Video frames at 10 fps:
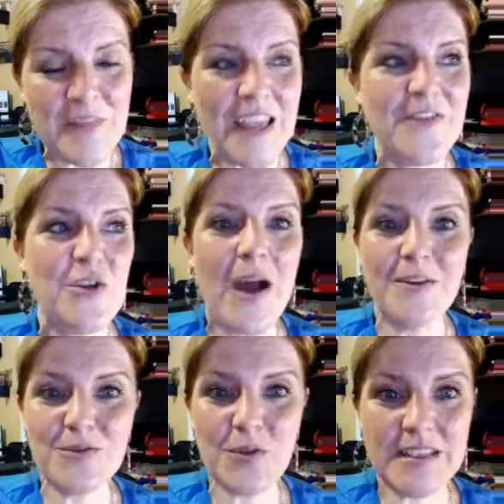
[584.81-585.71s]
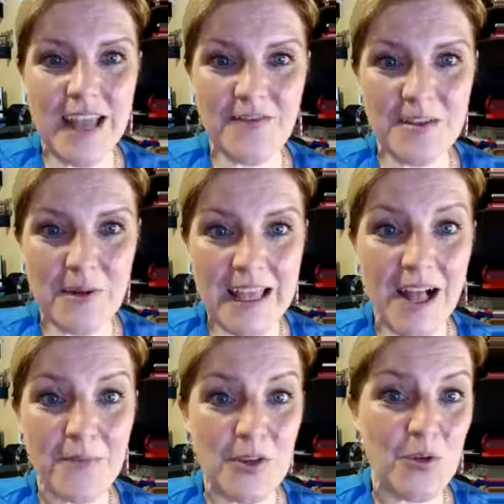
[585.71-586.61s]
If you outsource and have somebody
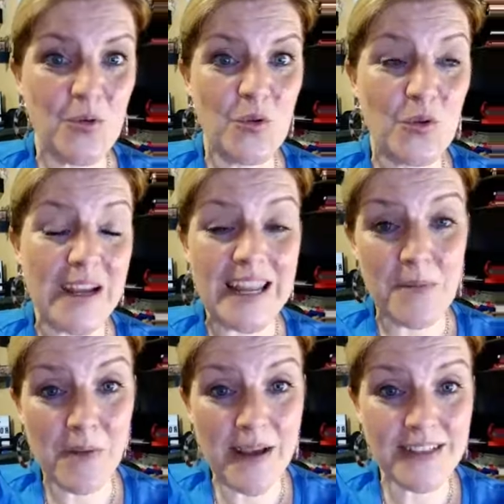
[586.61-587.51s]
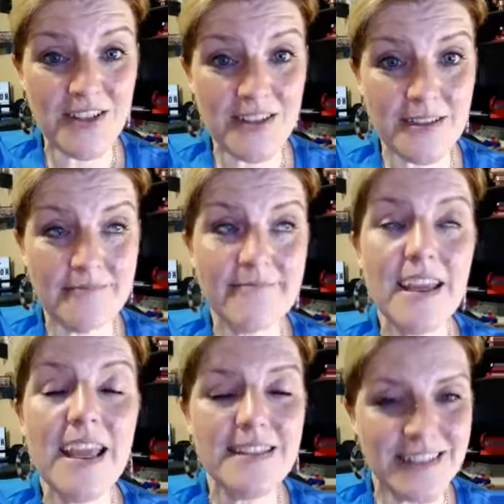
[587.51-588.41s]
help you create email messages,
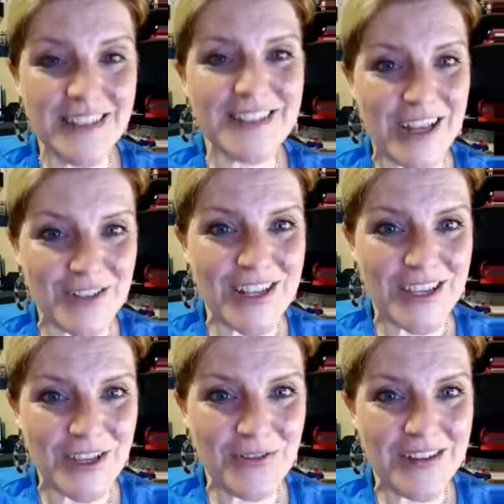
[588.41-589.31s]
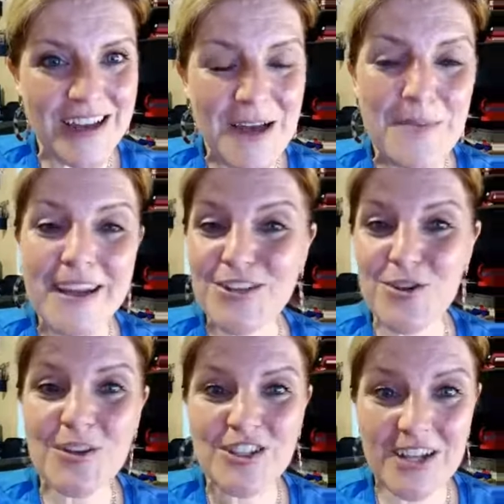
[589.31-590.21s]
it still sounds like you. Because
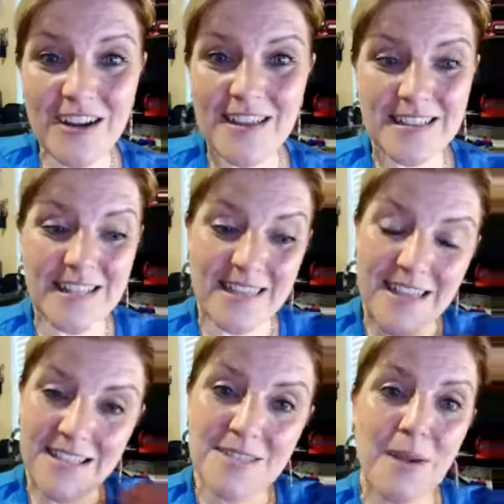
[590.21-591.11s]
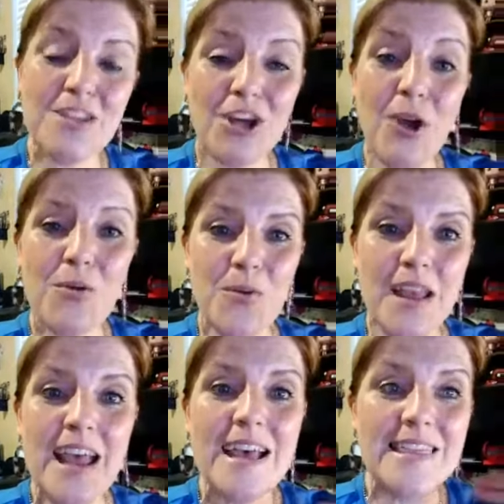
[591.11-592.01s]
you can share this and say, this is my tone.
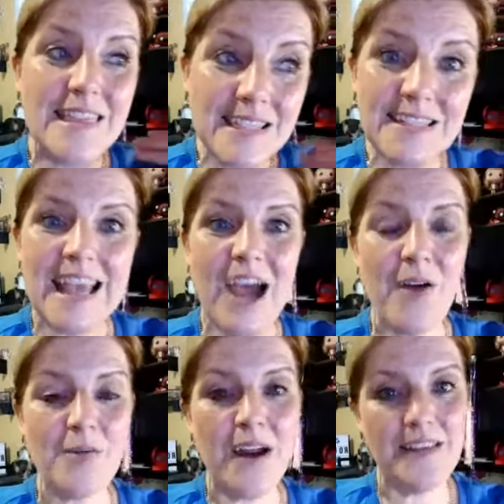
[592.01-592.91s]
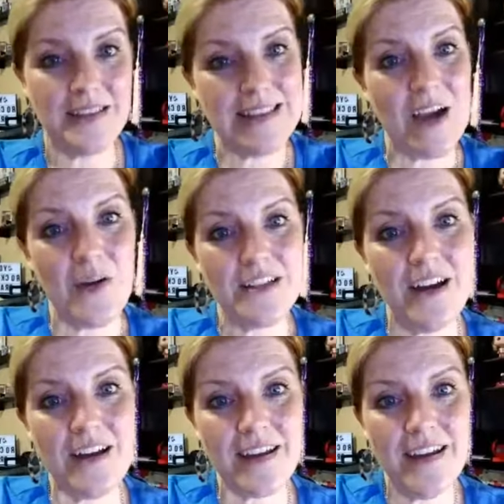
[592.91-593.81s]
This is how I write. This is how I
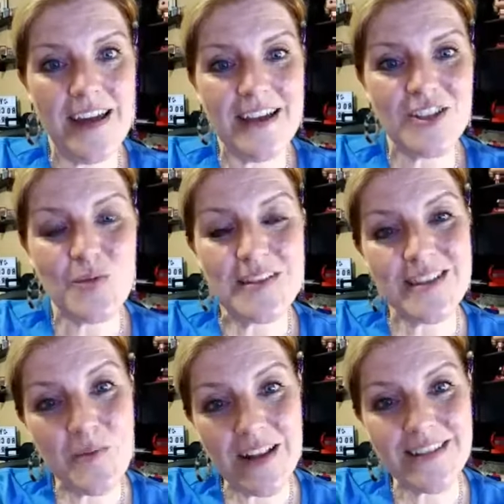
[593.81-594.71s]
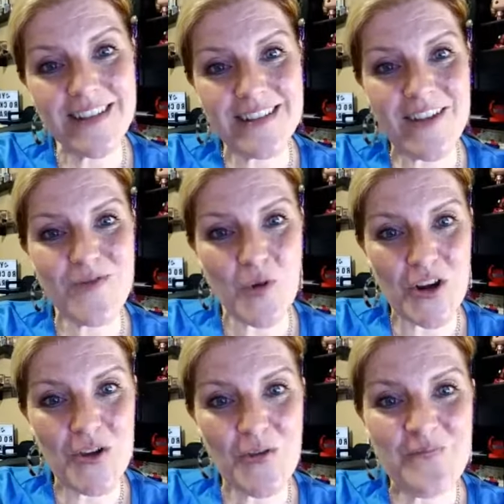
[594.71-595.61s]
talk. So when someone else does that for
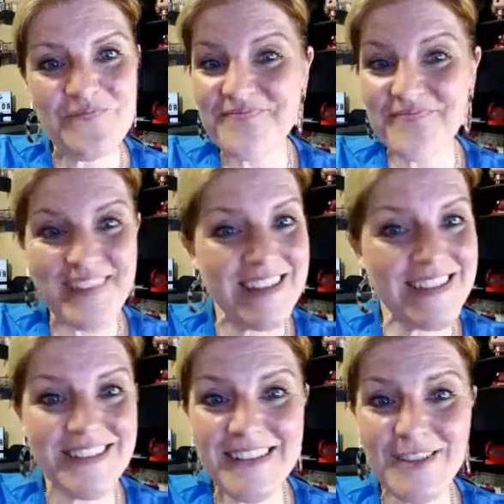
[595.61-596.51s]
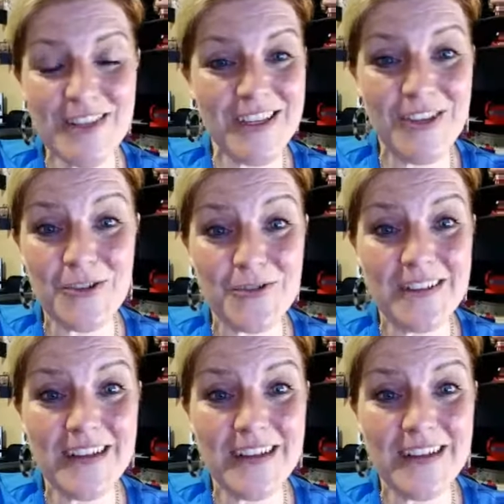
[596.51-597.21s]
you, it still sounds like you.